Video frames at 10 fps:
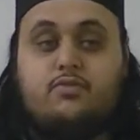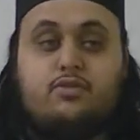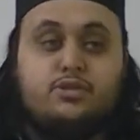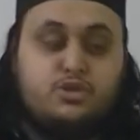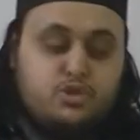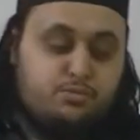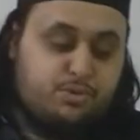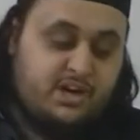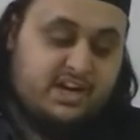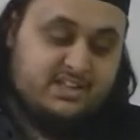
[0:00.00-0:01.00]
for you to
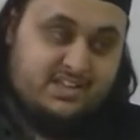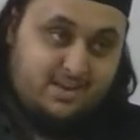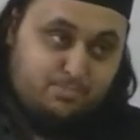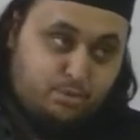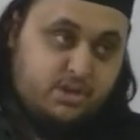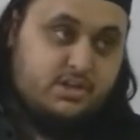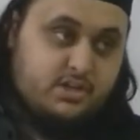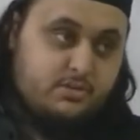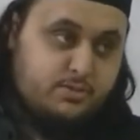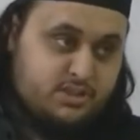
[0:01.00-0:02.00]
pray at that
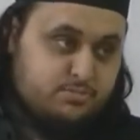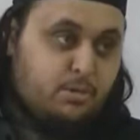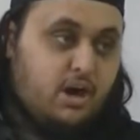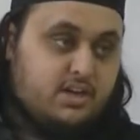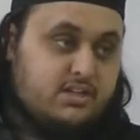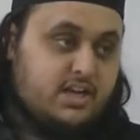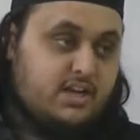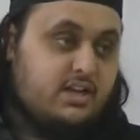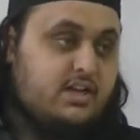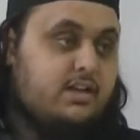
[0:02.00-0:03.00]
point, which is marked
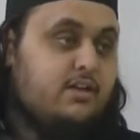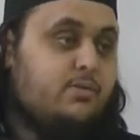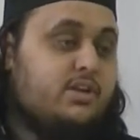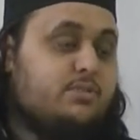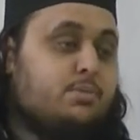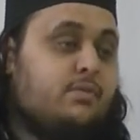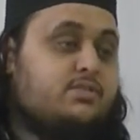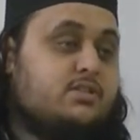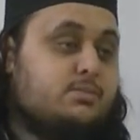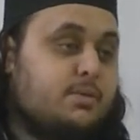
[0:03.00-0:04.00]
there, where the
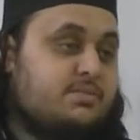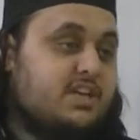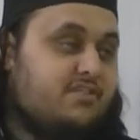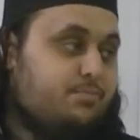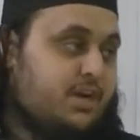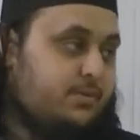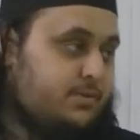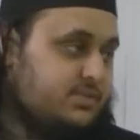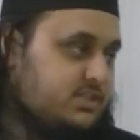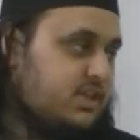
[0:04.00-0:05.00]
Prophet himself prayed
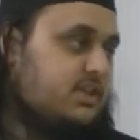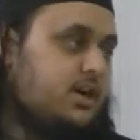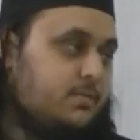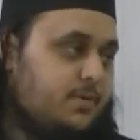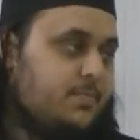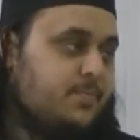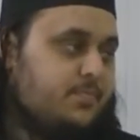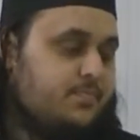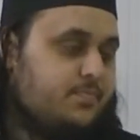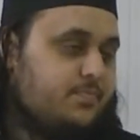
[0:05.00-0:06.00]
when he was inside the
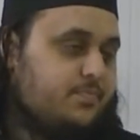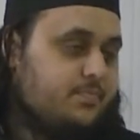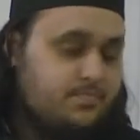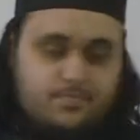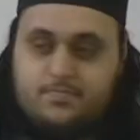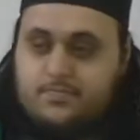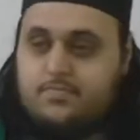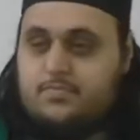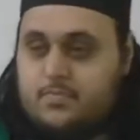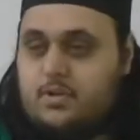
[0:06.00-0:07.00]
Kaaba.
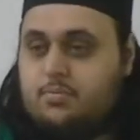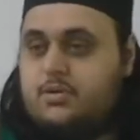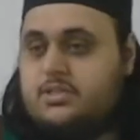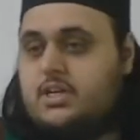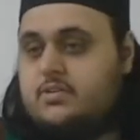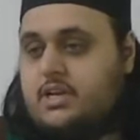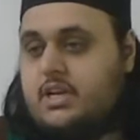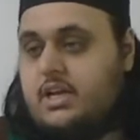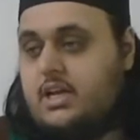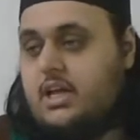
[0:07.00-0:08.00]
That point there as well,
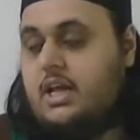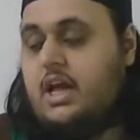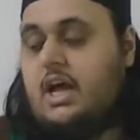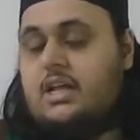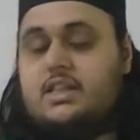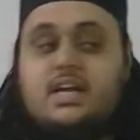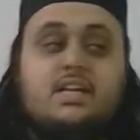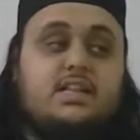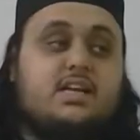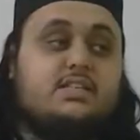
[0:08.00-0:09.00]
yeah. And
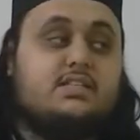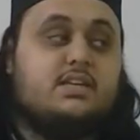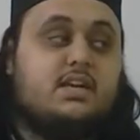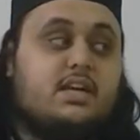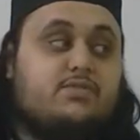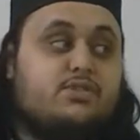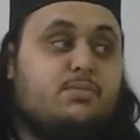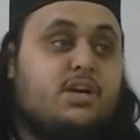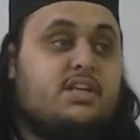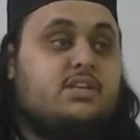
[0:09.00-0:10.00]
then there's if
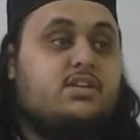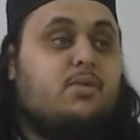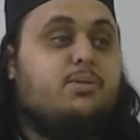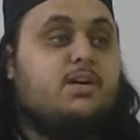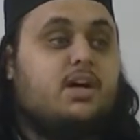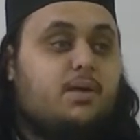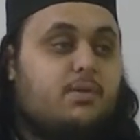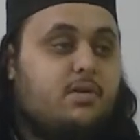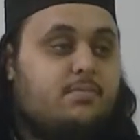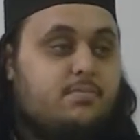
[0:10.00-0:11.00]
somebody is on top of the
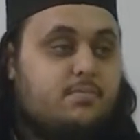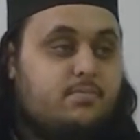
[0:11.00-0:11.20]
Kaaba